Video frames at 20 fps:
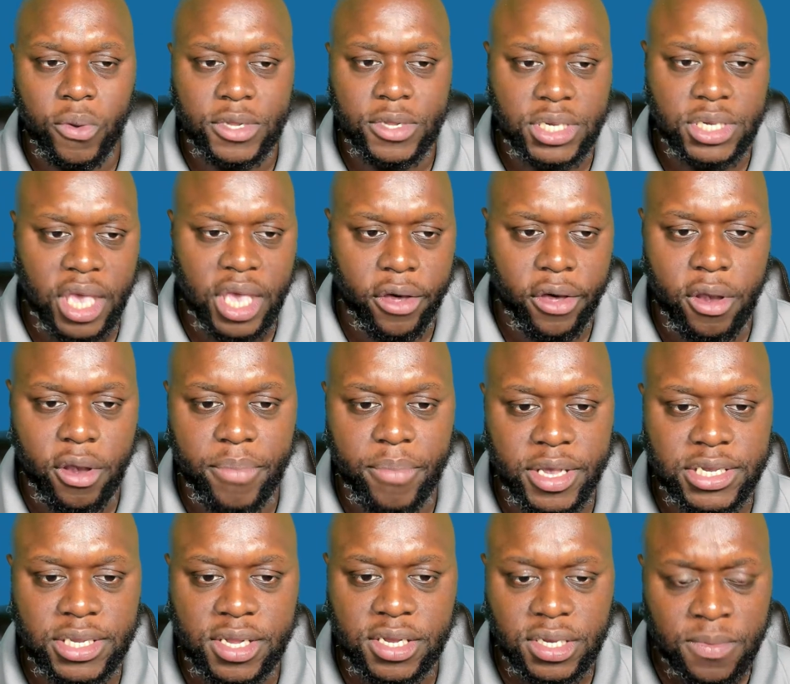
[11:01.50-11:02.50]
and scale your
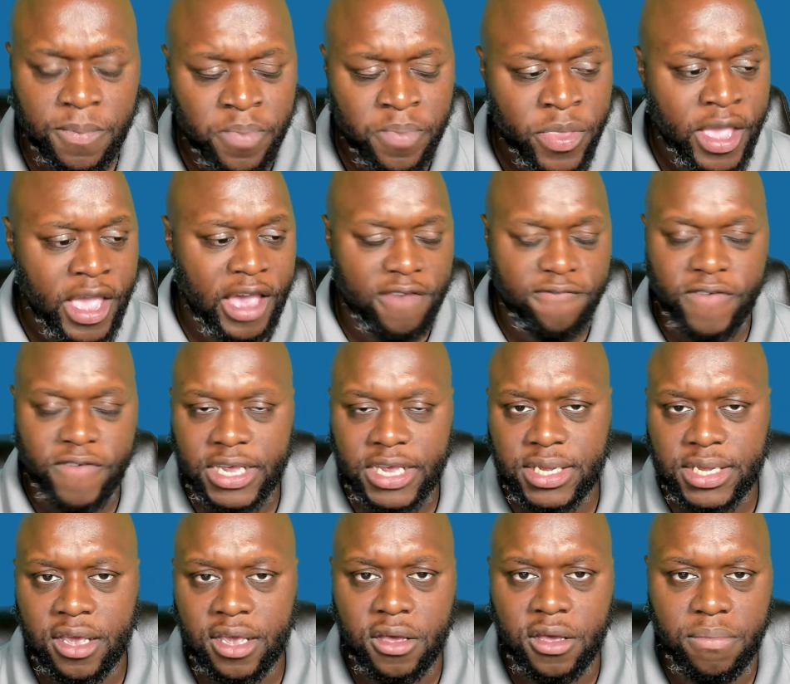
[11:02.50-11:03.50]
business.
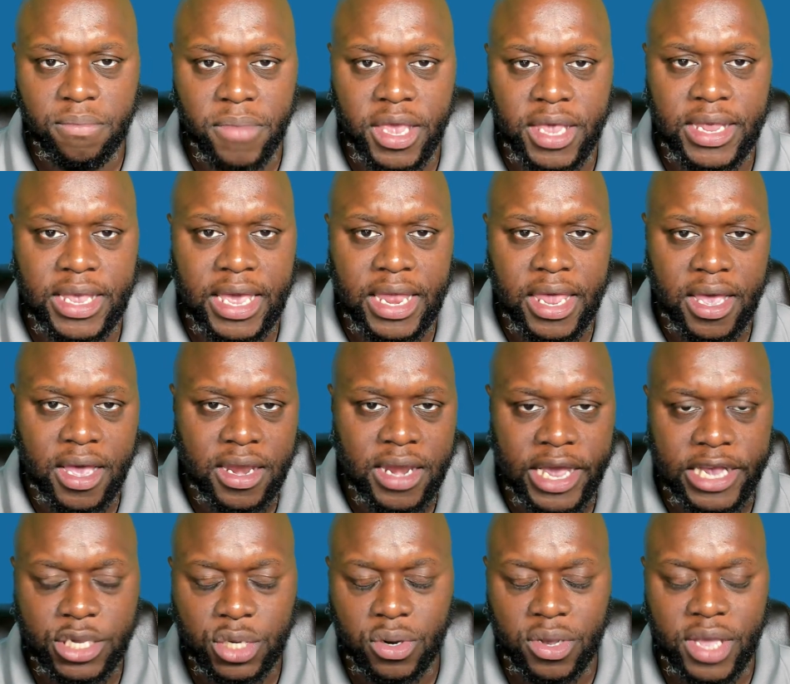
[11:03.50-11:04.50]
Investing could mean getting a
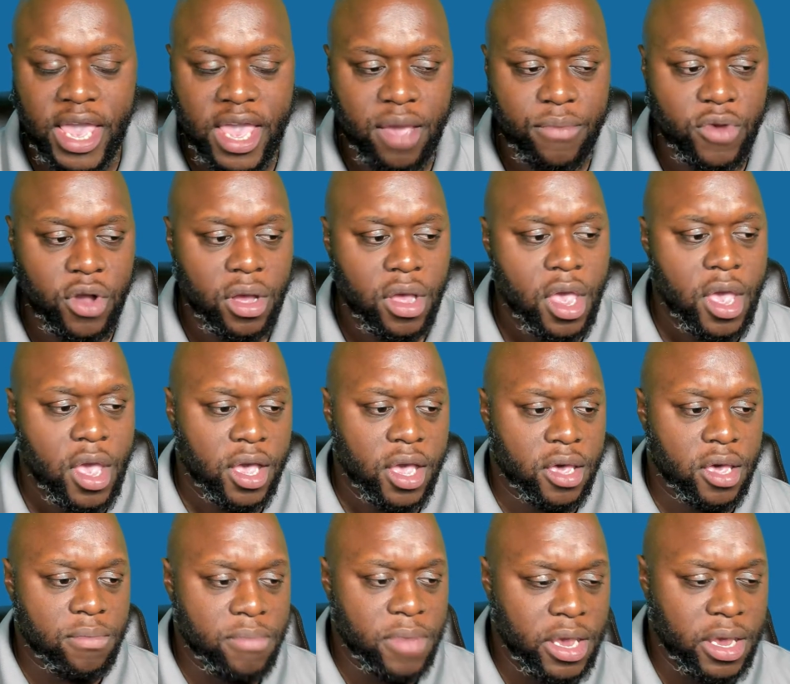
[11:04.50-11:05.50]
nicer camera,
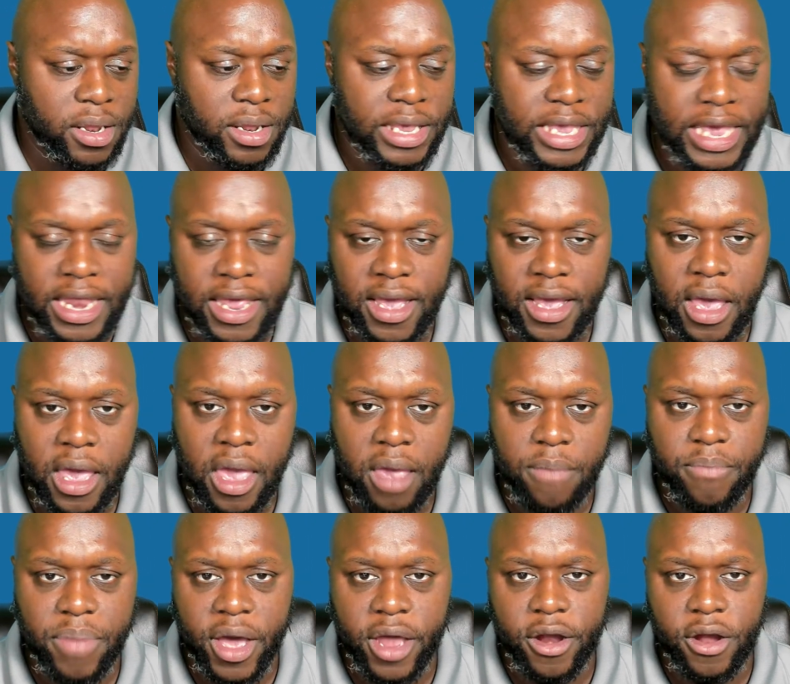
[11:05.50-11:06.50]
could mean getting a
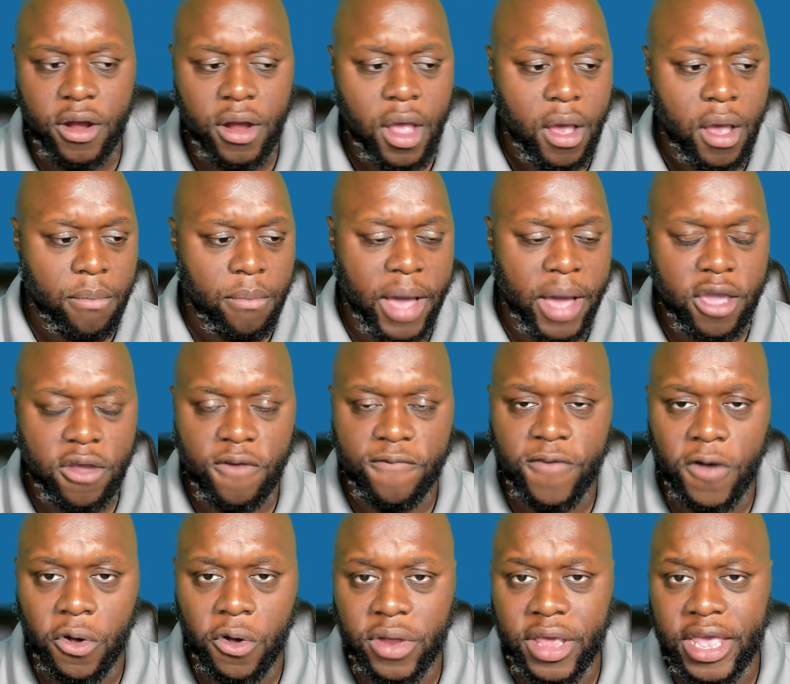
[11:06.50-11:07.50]
better
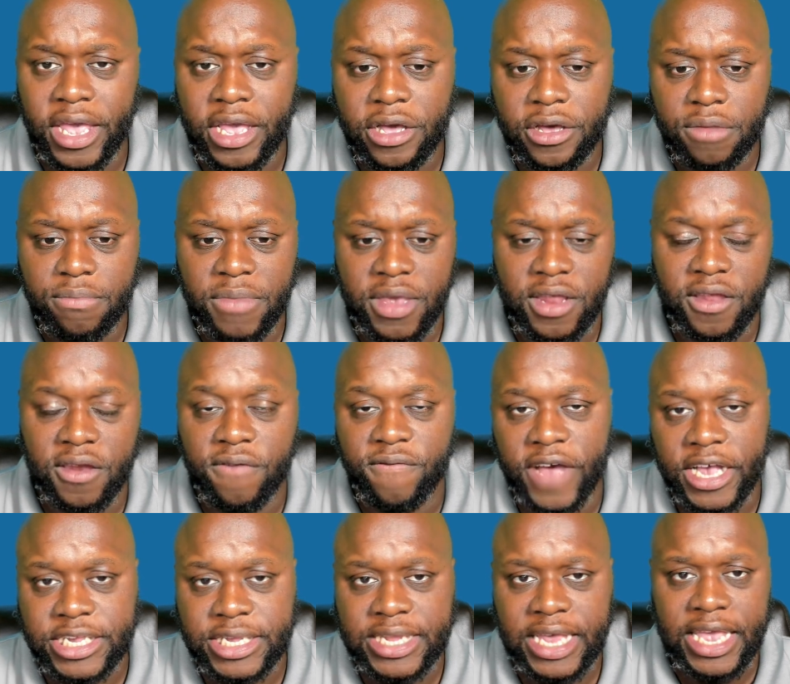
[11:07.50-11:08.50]
microphone, it could mean
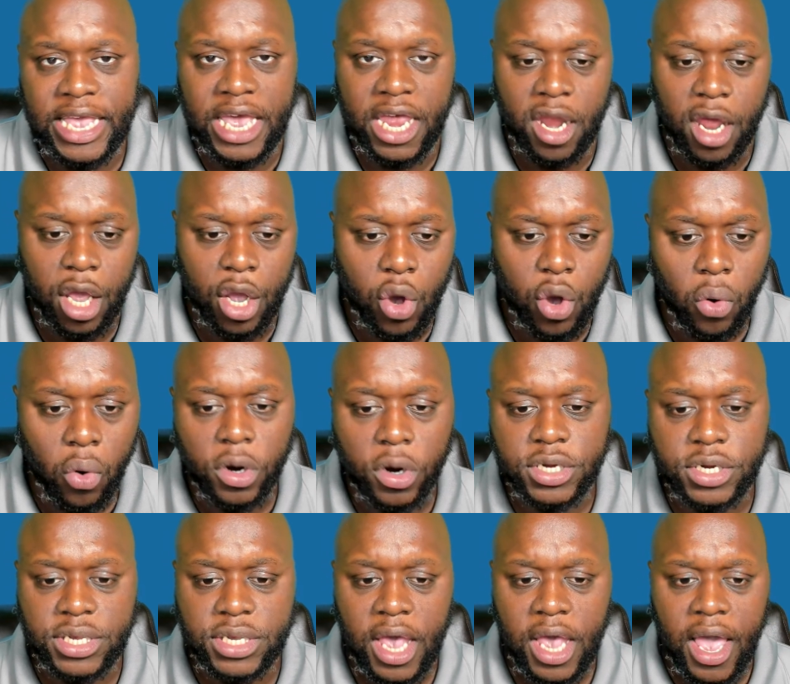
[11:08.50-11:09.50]
investing in a
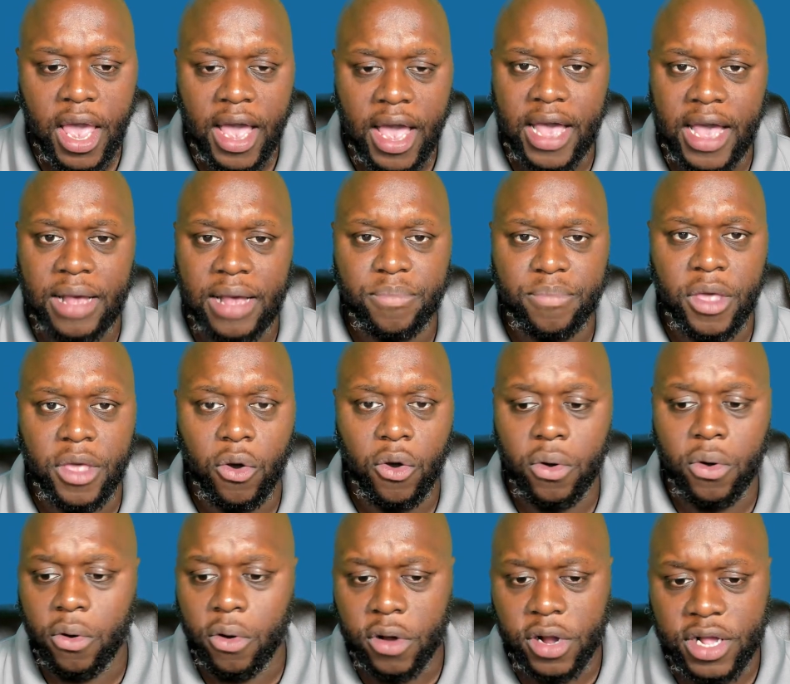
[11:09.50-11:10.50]
course um, or,
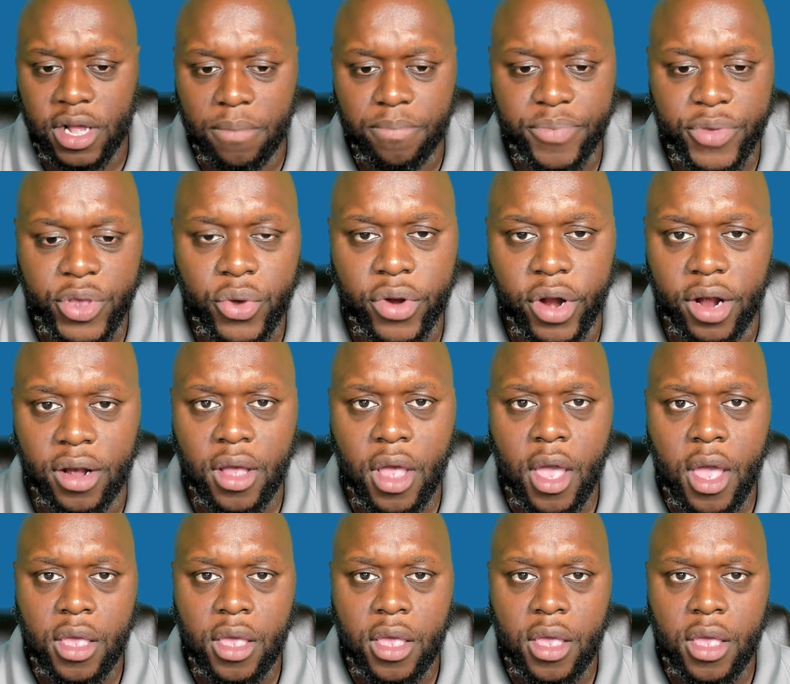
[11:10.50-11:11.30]
or a computer.